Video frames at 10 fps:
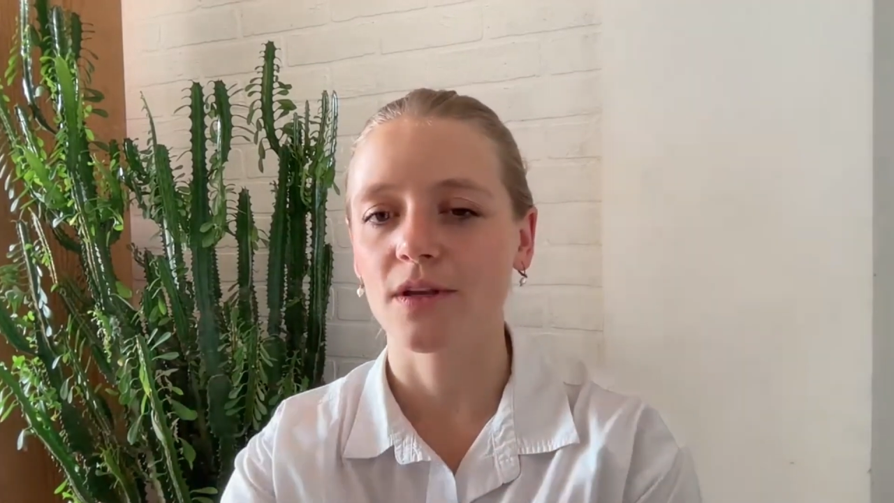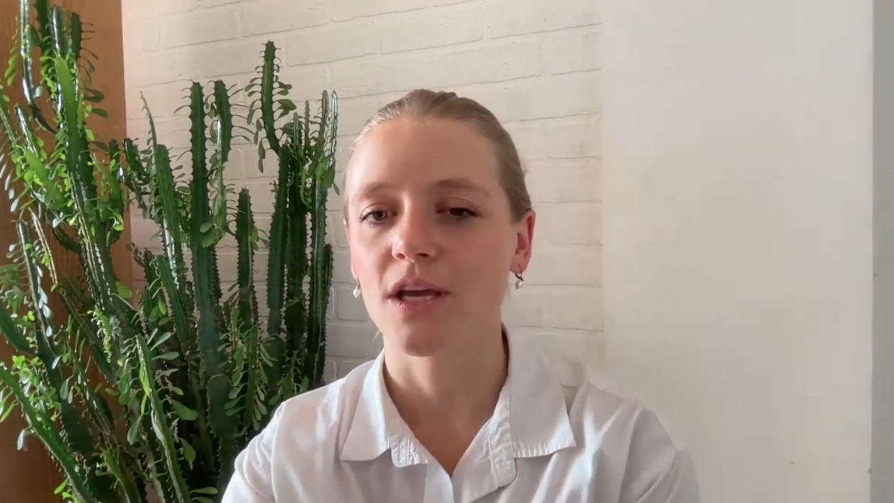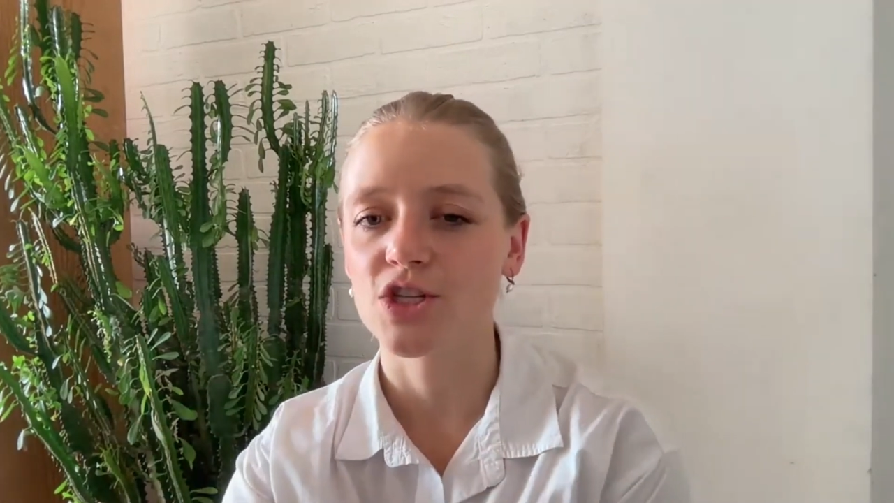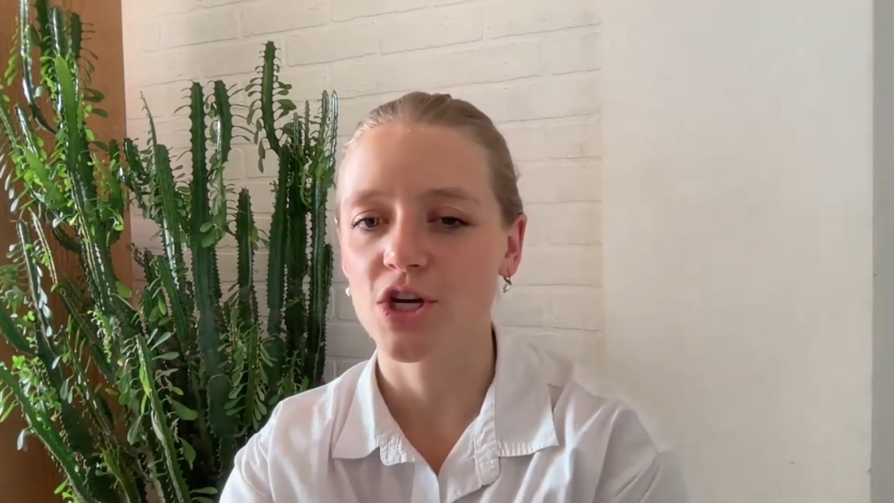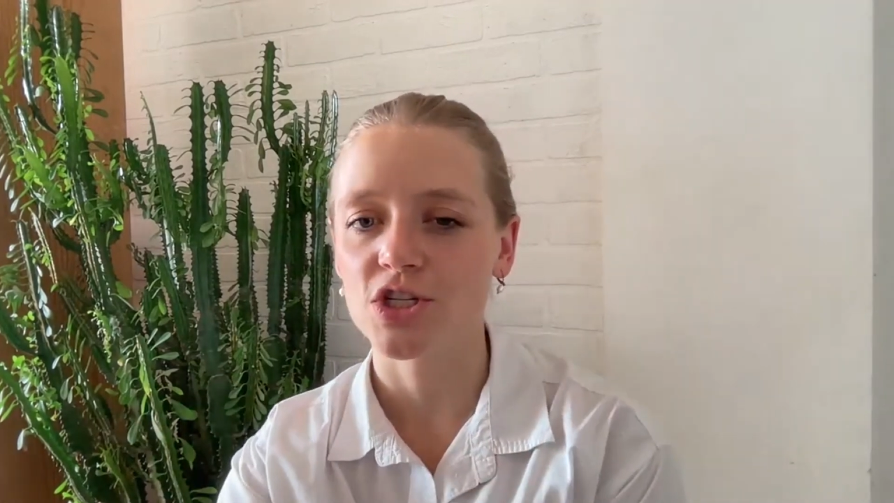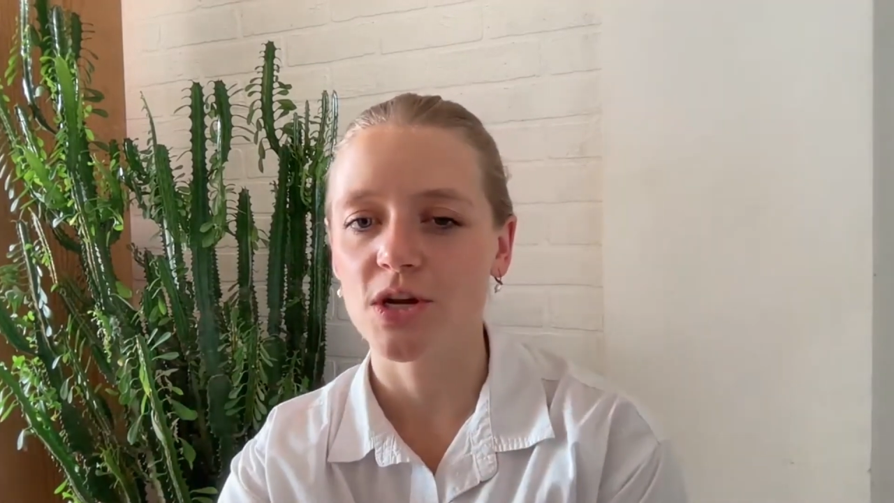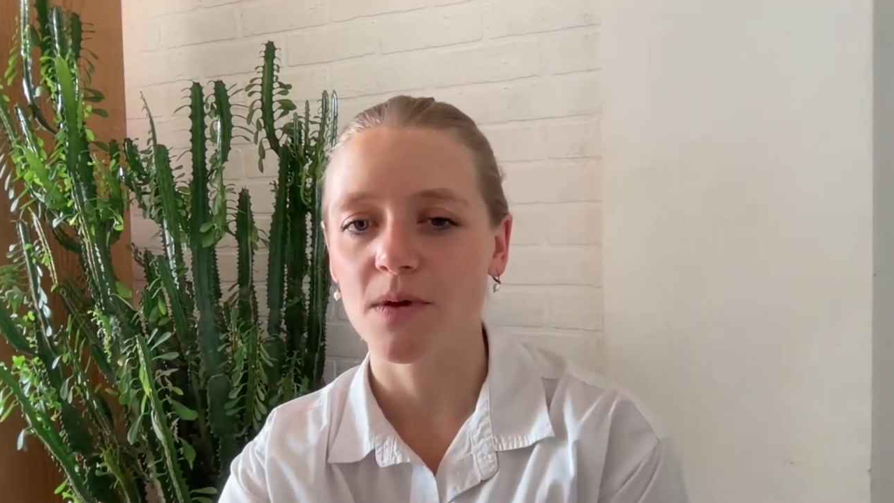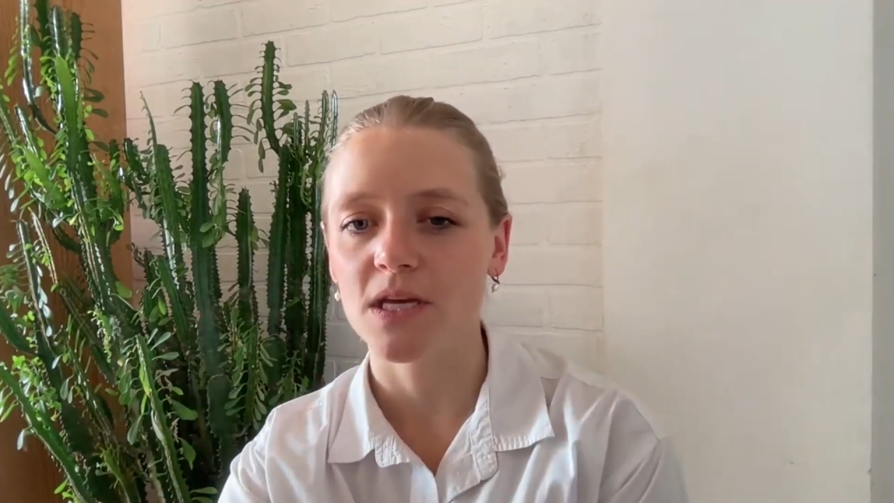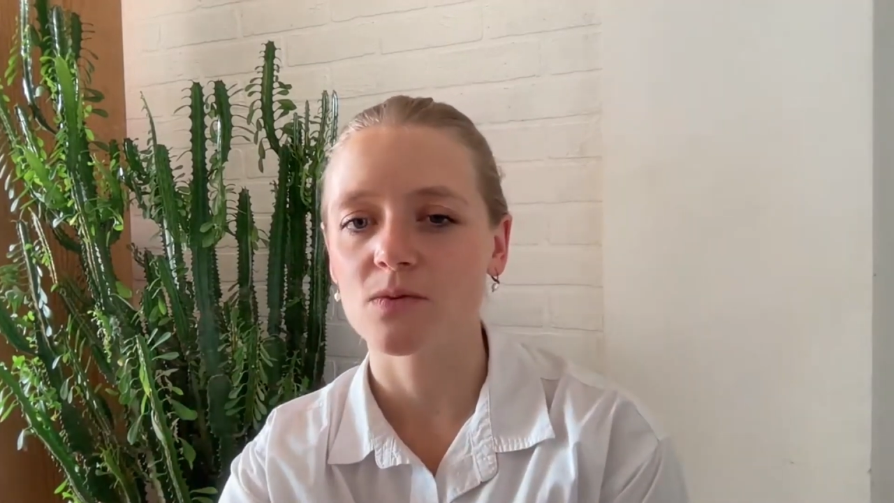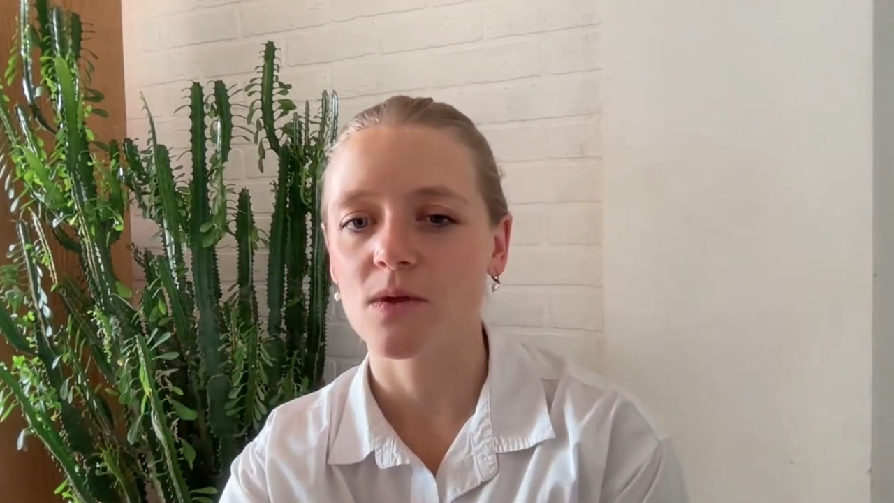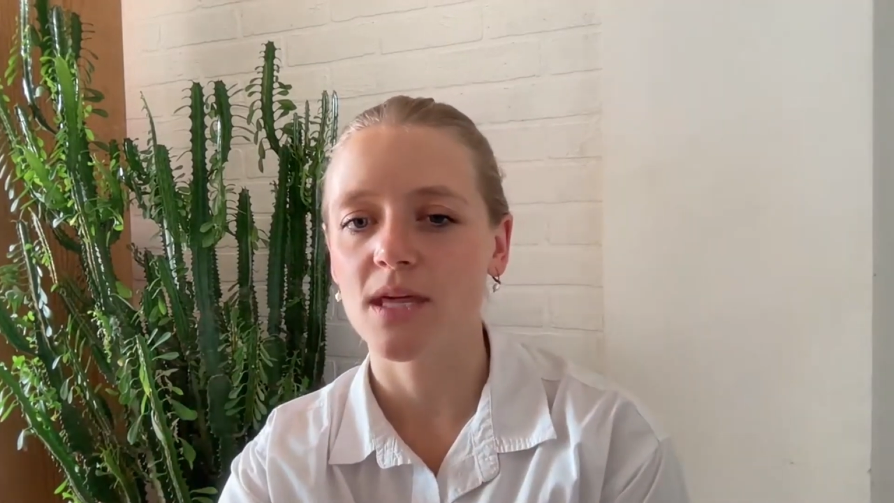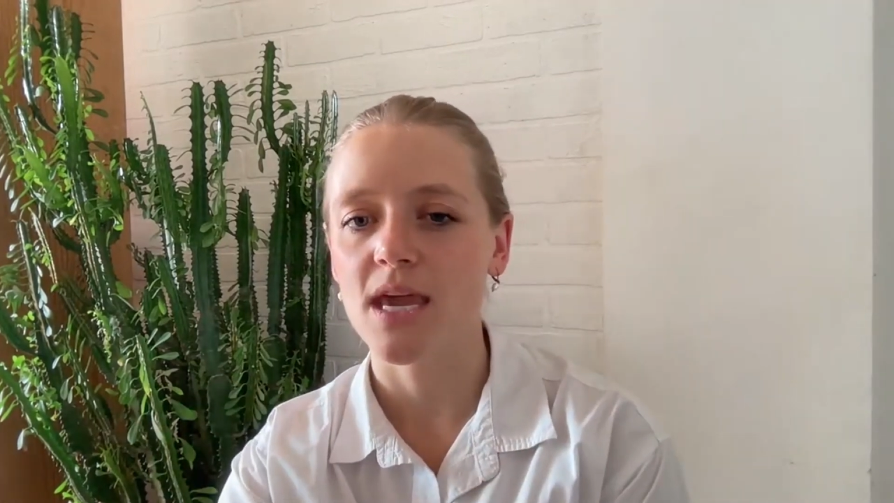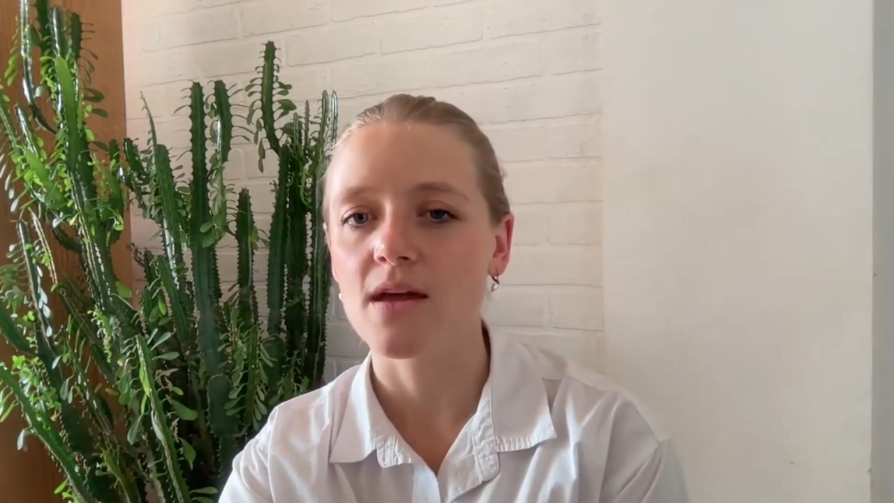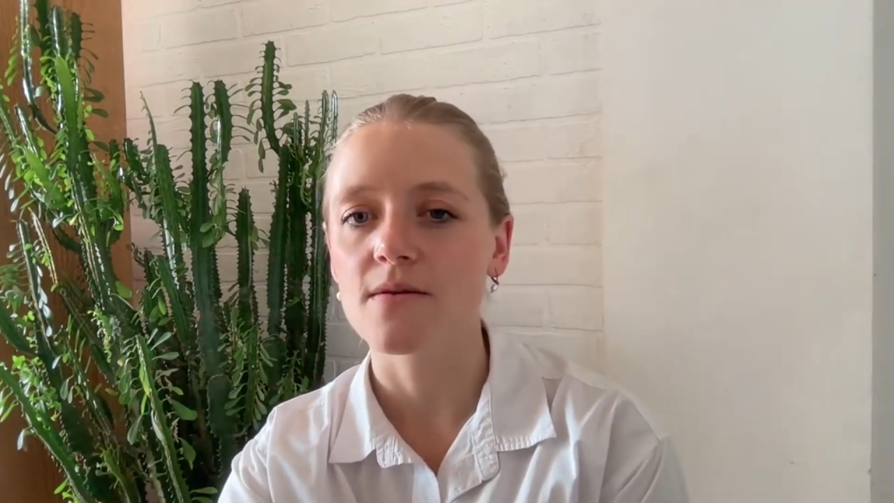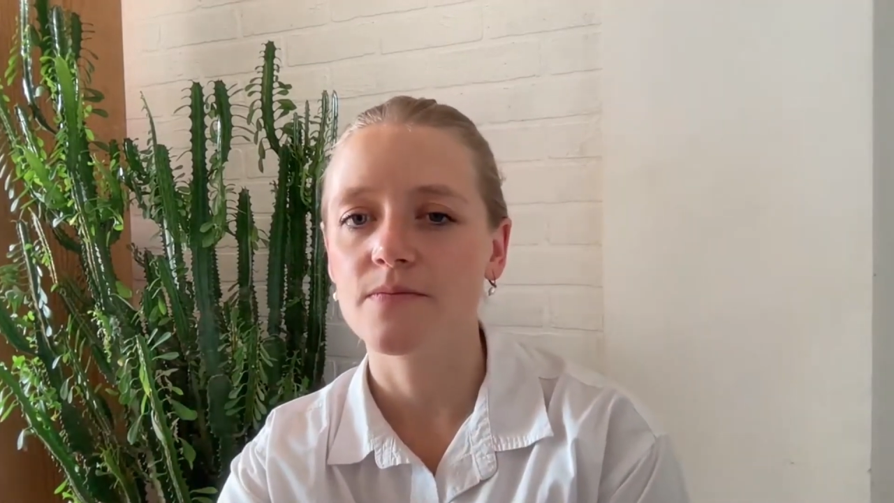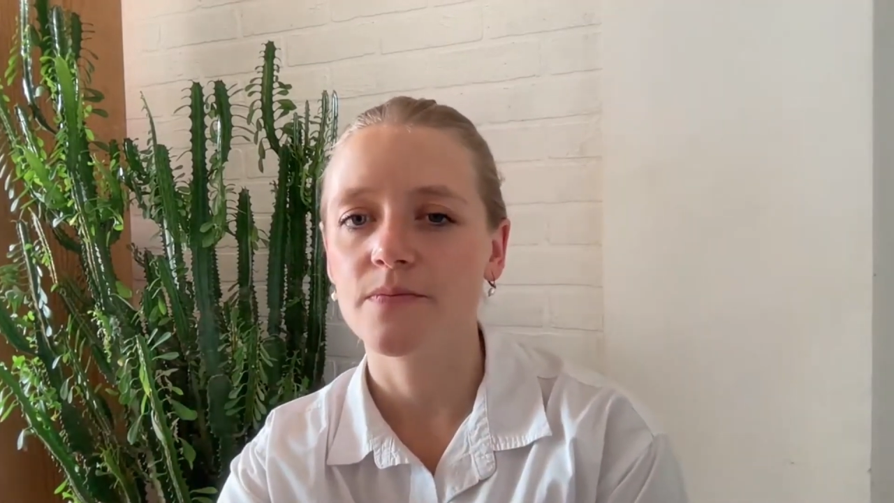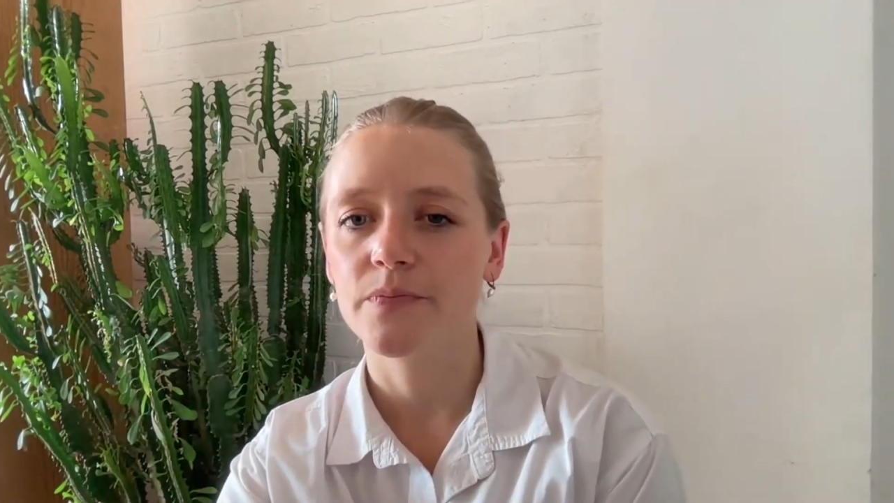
relationship is with heat?